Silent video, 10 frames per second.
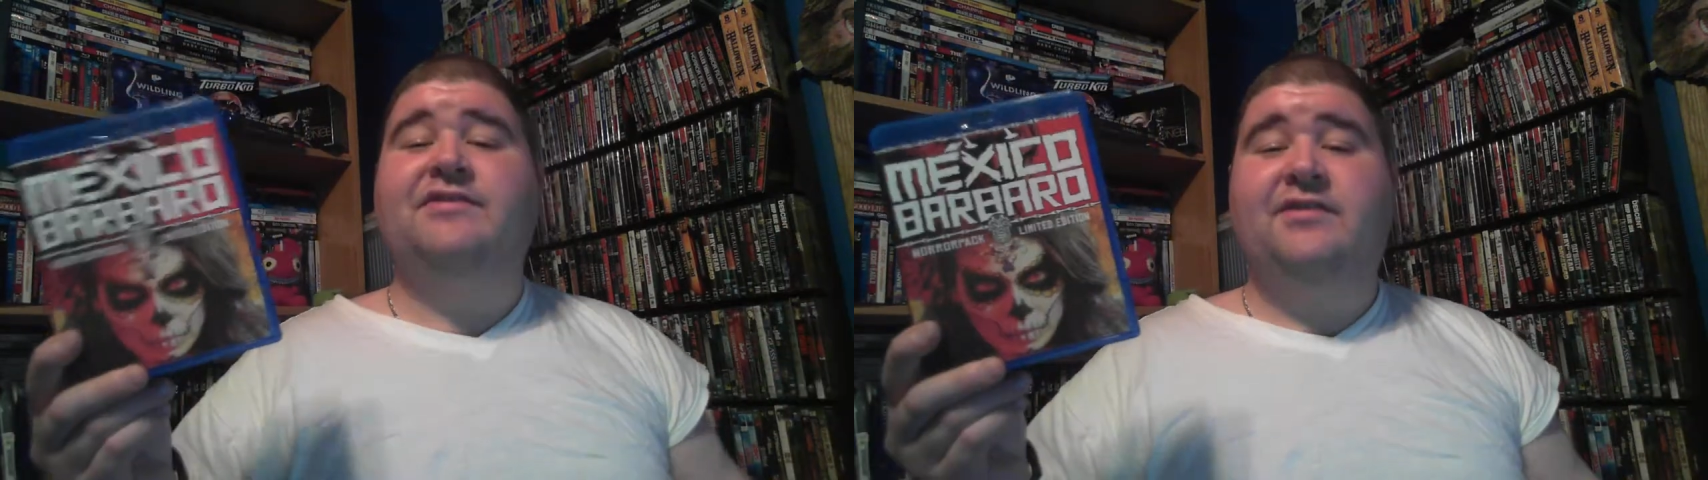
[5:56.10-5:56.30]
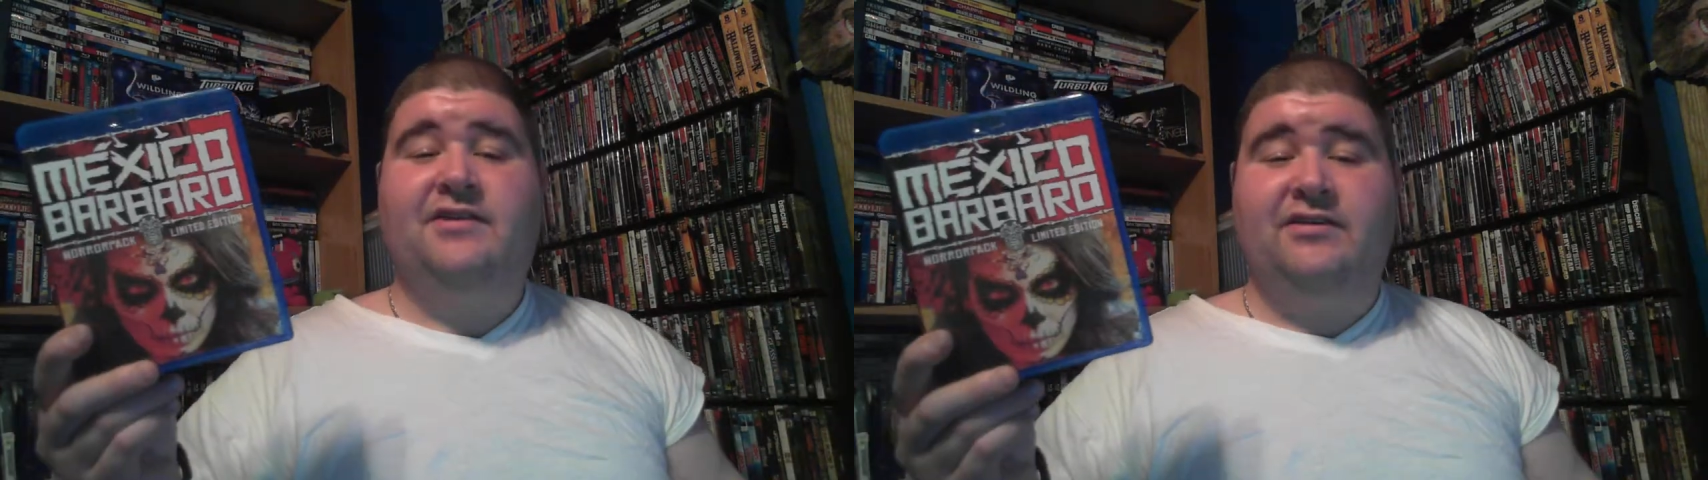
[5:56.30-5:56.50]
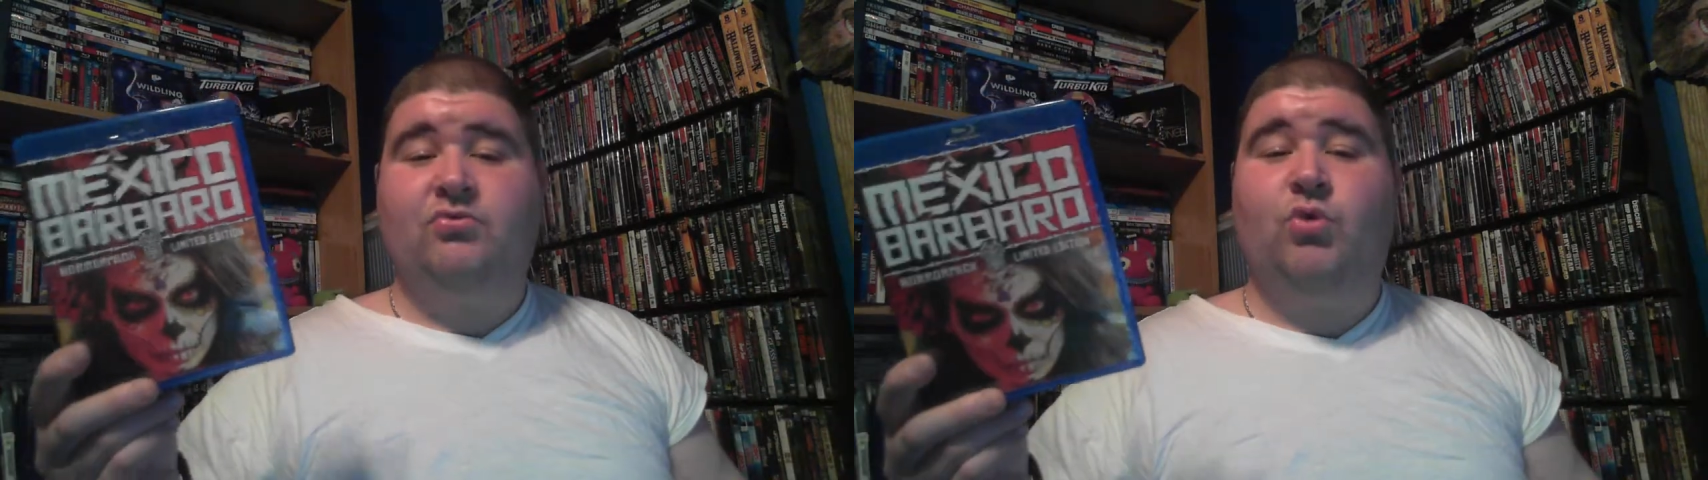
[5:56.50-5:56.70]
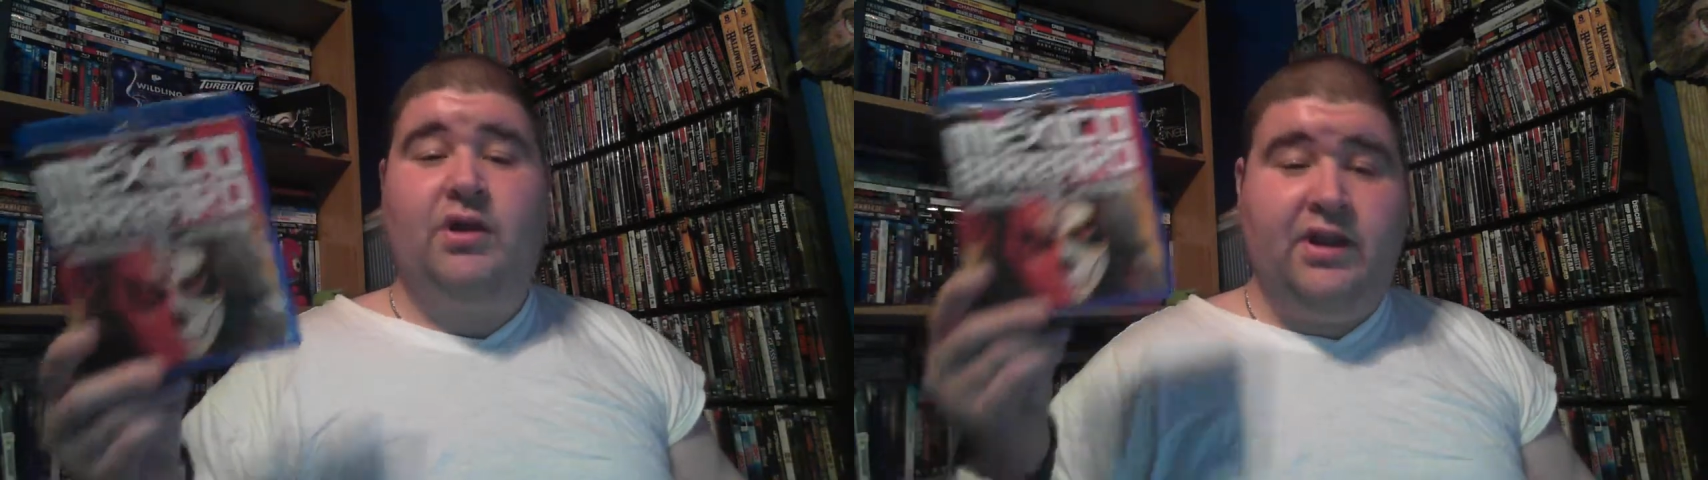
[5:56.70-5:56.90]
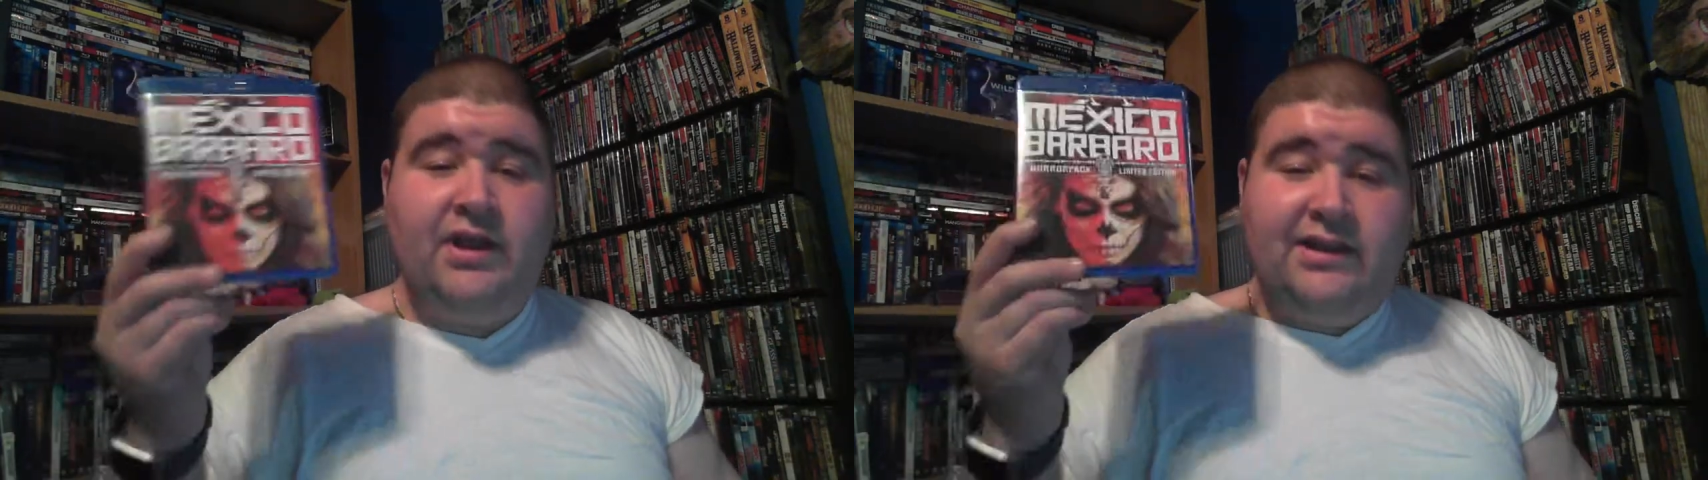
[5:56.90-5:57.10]
seen this
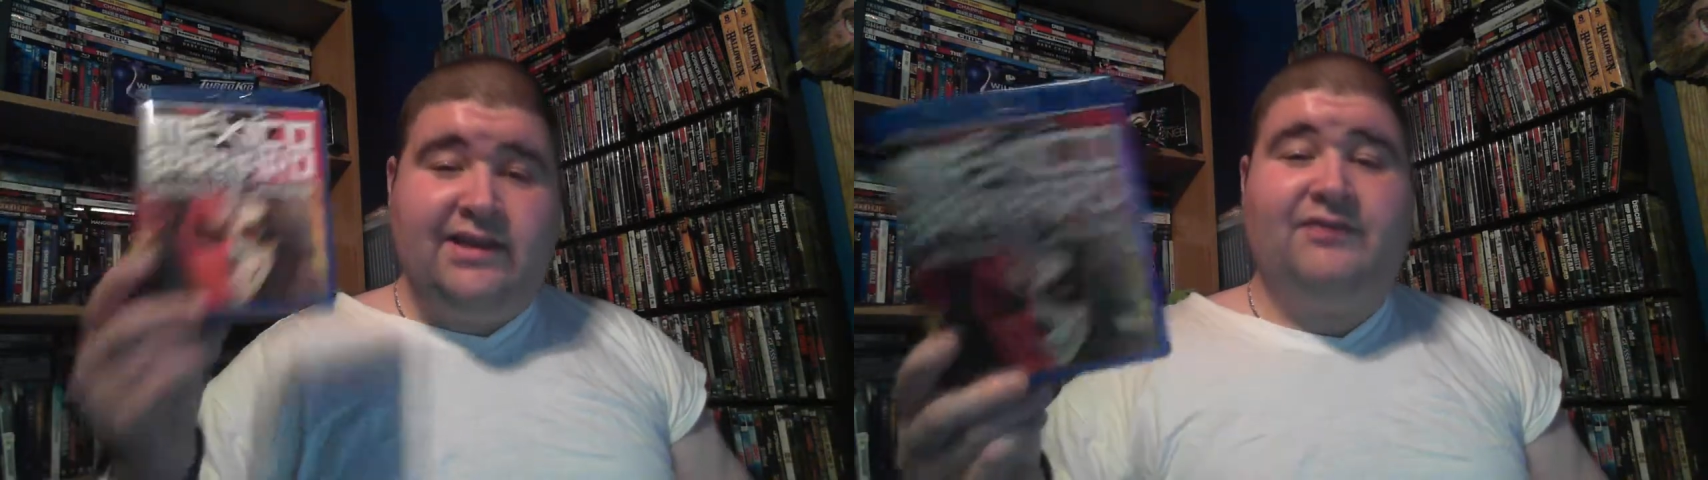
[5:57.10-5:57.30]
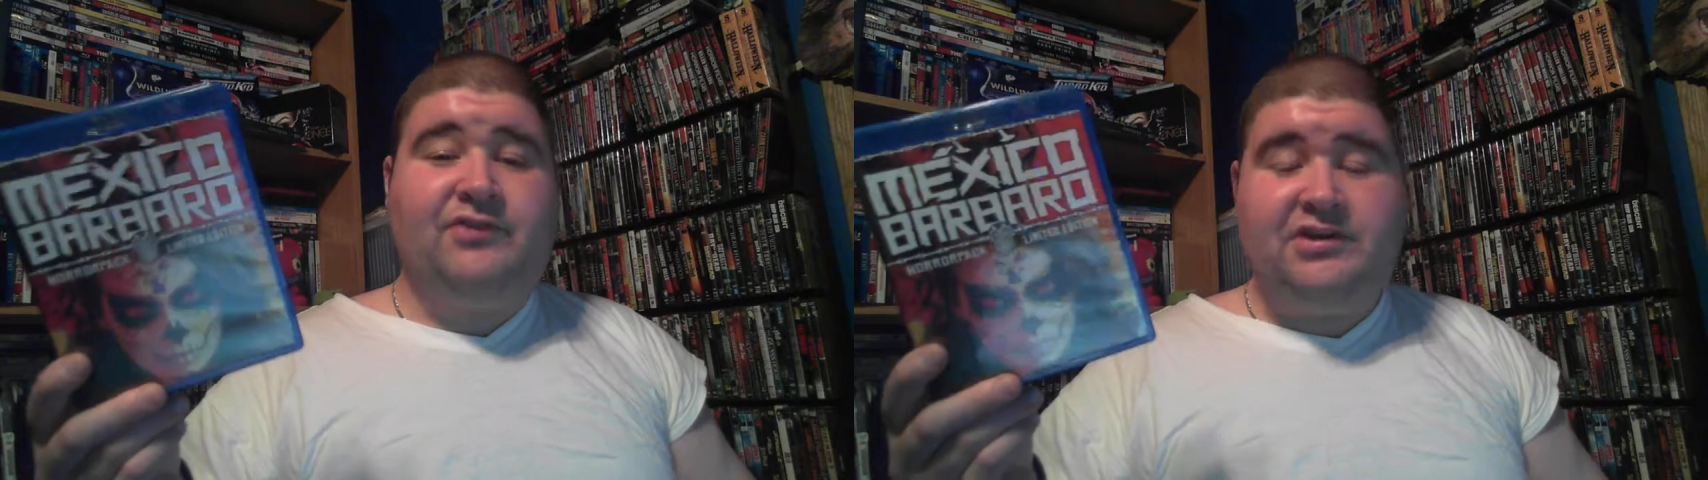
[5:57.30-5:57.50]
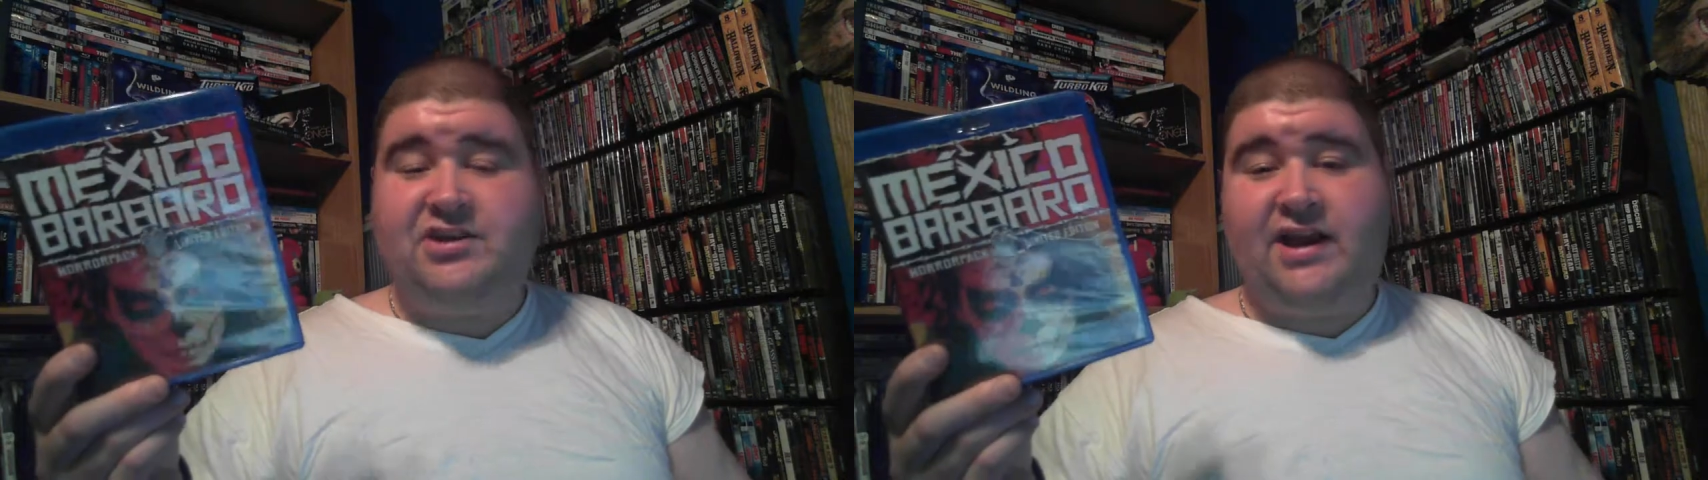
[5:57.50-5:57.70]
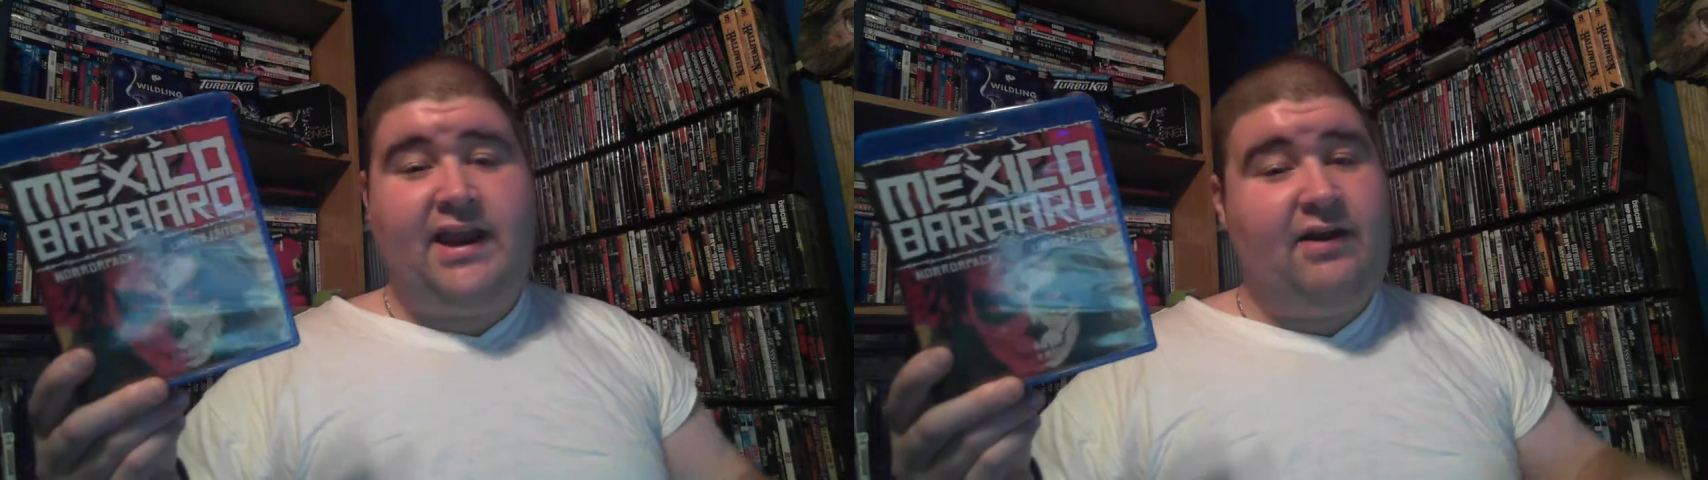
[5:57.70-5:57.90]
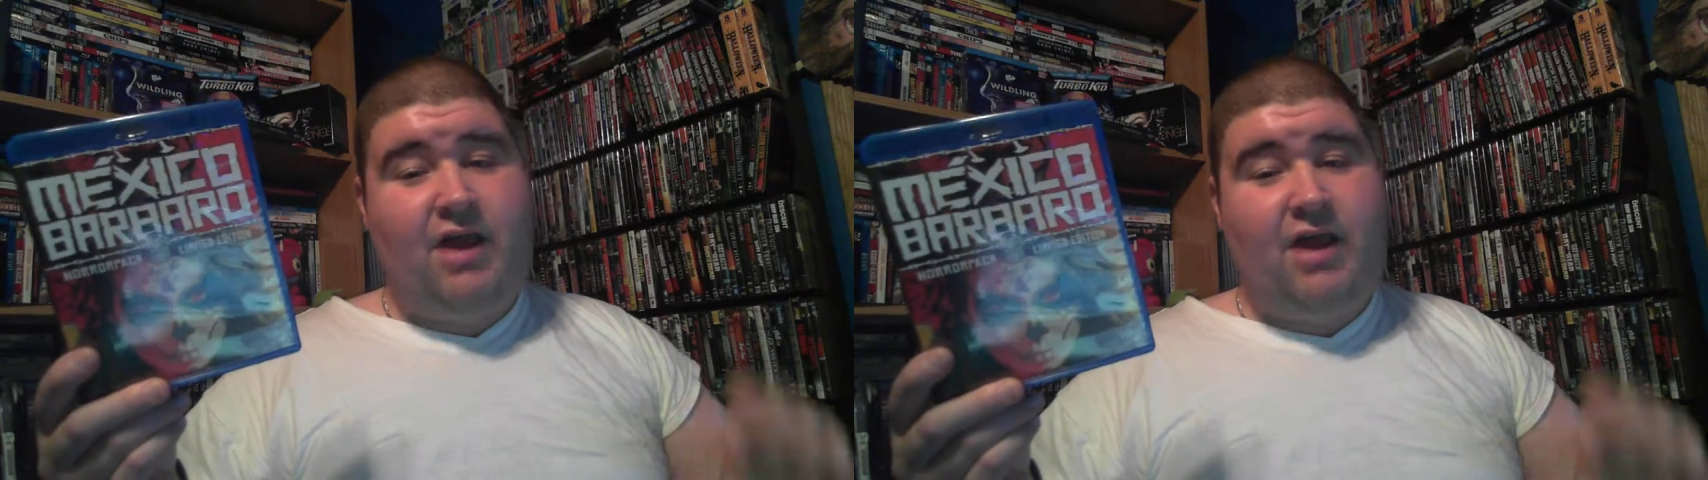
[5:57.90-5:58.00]
one, definitely check it out.